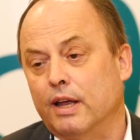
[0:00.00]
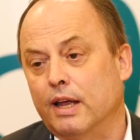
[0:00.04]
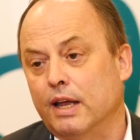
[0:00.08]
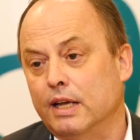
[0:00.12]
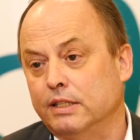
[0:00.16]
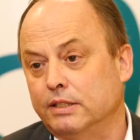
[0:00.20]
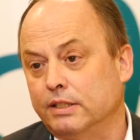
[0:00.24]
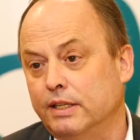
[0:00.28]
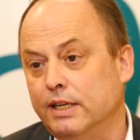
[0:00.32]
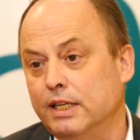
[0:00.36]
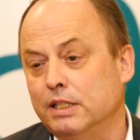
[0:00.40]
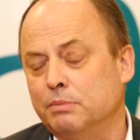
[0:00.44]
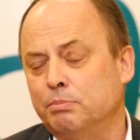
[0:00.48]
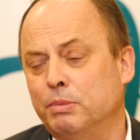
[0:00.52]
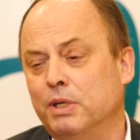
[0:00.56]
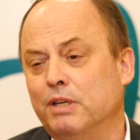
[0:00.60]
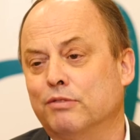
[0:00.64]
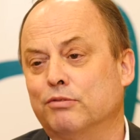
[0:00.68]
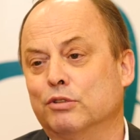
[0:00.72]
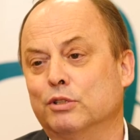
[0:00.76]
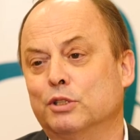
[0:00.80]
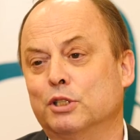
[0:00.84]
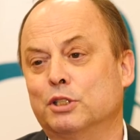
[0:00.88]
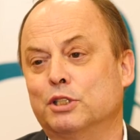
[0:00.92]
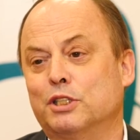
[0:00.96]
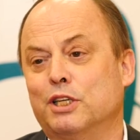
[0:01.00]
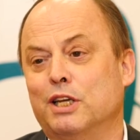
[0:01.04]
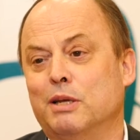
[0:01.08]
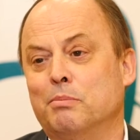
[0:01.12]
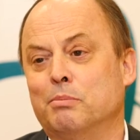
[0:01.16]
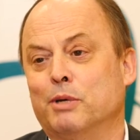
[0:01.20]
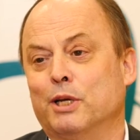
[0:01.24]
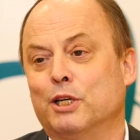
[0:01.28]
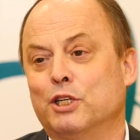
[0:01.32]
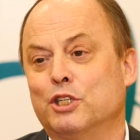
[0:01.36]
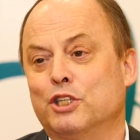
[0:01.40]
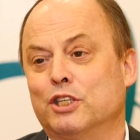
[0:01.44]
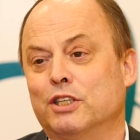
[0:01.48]
as it has been for the steam
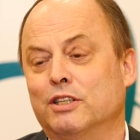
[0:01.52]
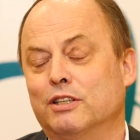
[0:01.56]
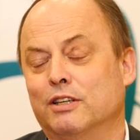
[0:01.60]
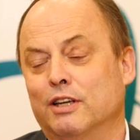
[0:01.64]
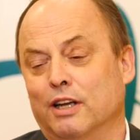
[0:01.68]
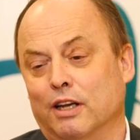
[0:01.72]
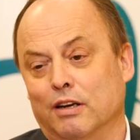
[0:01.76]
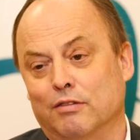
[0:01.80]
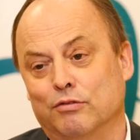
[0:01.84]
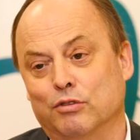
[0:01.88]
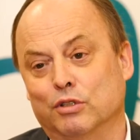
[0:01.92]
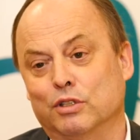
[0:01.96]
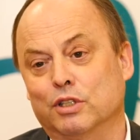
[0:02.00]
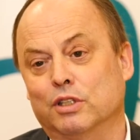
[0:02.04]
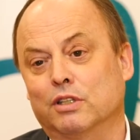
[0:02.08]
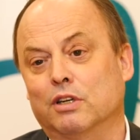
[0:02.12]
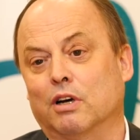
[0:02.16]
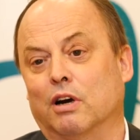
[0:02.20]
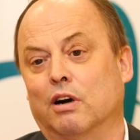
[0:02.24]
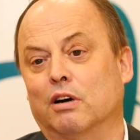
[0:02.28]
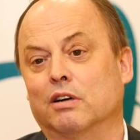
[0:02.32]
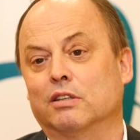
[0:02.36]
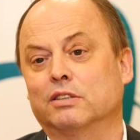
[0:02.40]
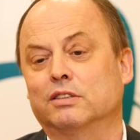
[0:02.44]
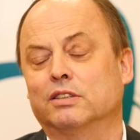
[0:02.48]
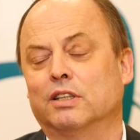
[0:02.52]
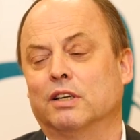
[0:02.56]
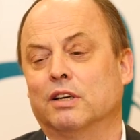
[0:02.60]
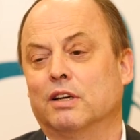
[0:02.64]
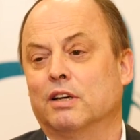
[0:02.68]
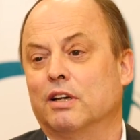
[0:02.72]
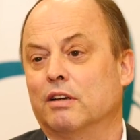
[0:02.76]
engine and for the cars,